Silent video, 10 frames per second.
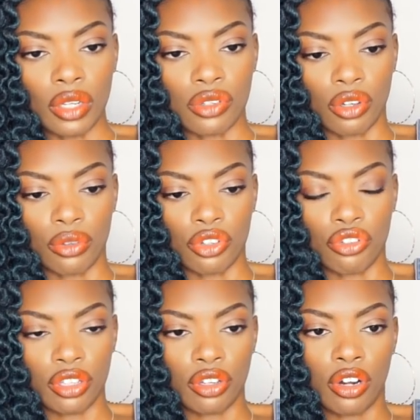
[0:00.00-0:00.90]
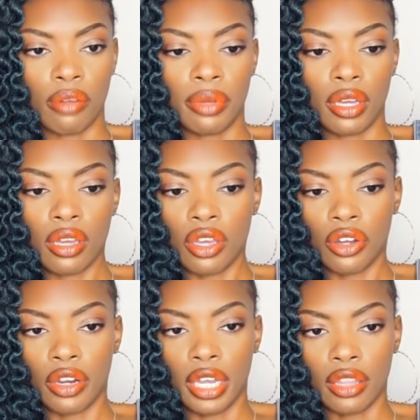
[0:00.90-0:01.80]
So the Strength card being
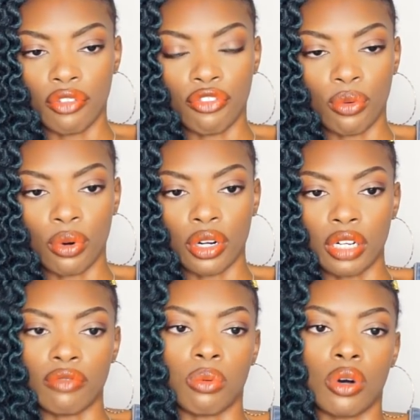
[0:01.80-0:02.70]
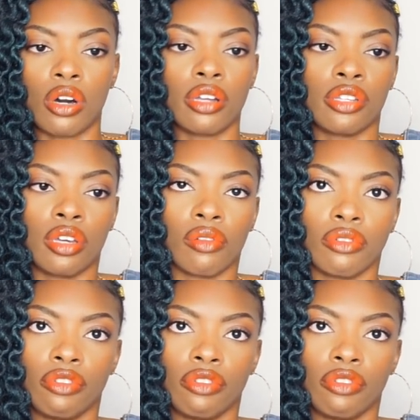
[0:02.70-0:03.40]
here, and the Four of Wands in